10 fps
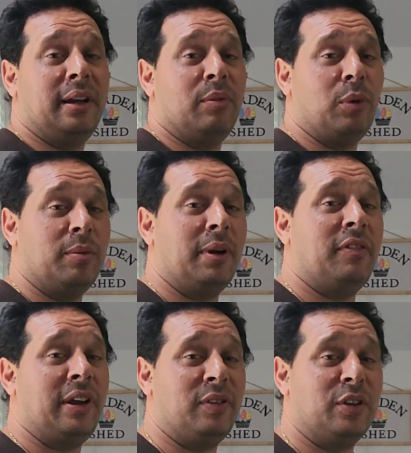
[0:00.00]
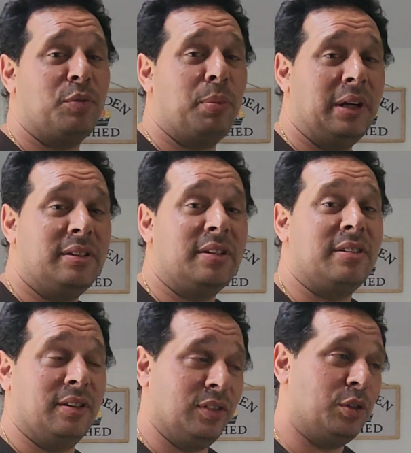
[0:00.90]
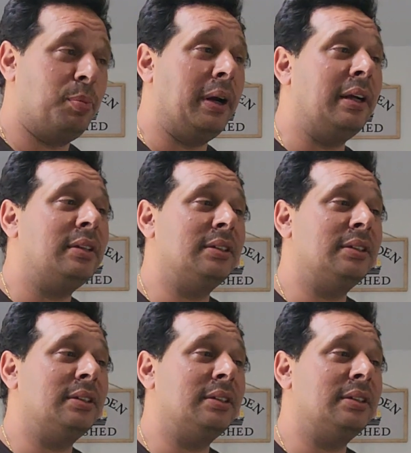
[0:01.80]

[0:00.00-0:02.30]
and one of my favorite springs is Silver Springs.